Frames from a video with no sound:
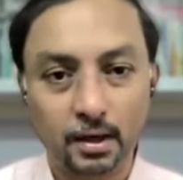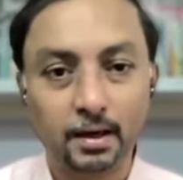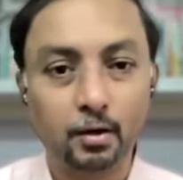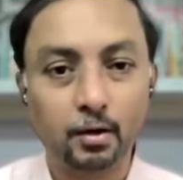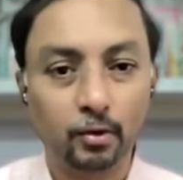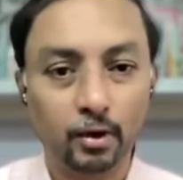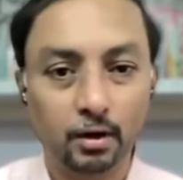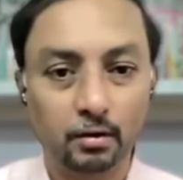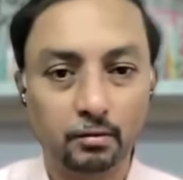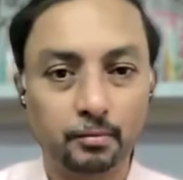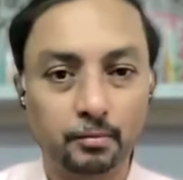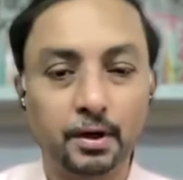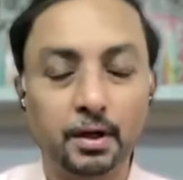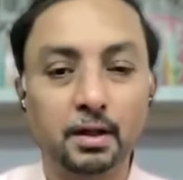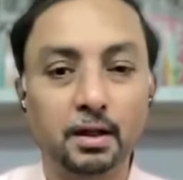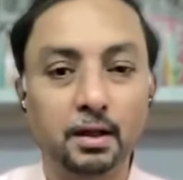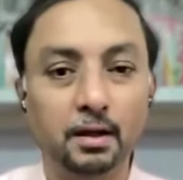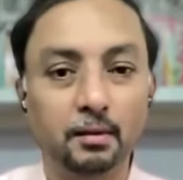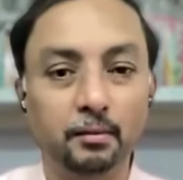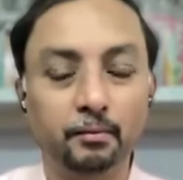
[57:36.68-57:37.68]
right way of
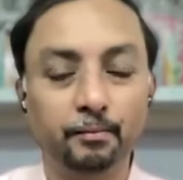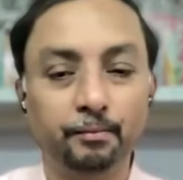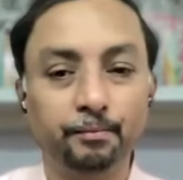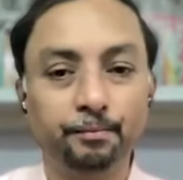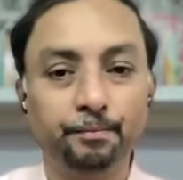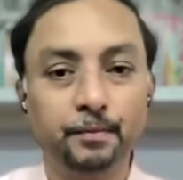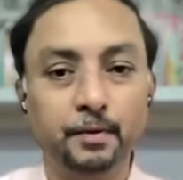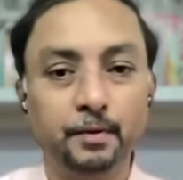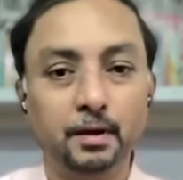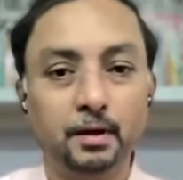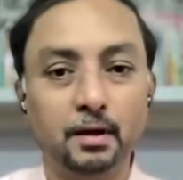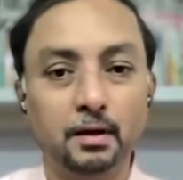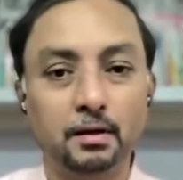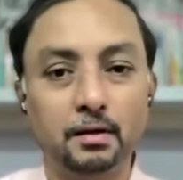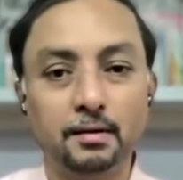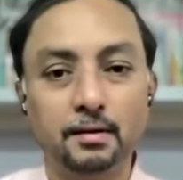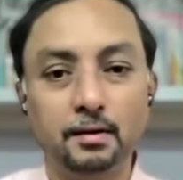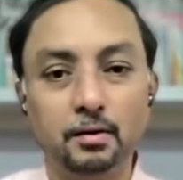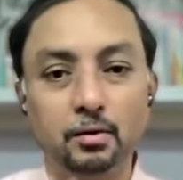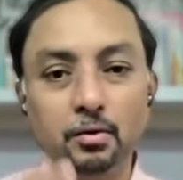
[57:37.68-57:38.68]
breathing,
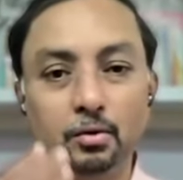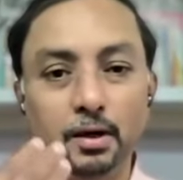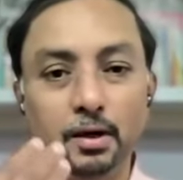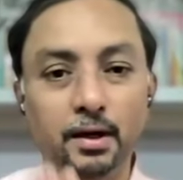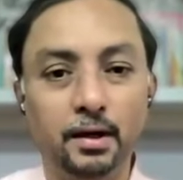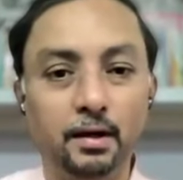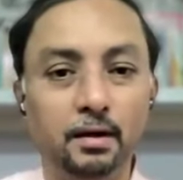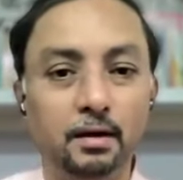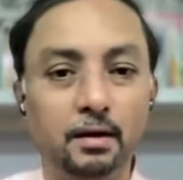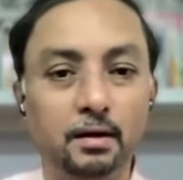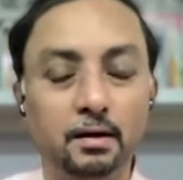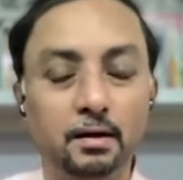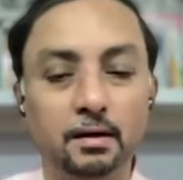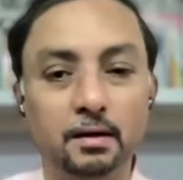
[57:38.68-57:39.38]
and then slowly